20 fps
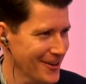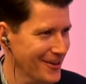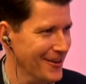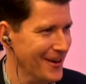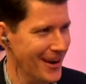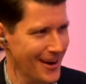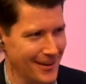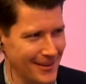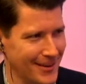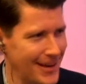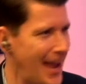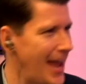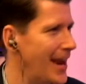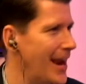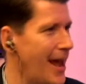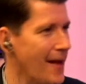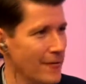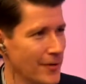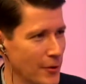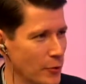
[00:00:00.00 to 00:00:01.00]
You
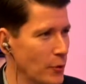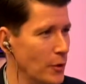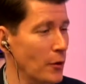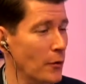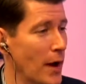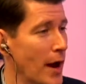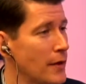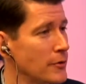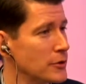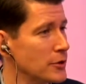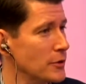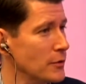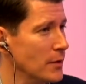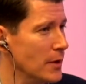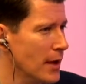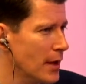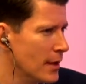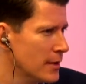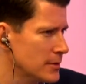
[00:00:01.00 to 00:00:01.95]
can't have anyone around you.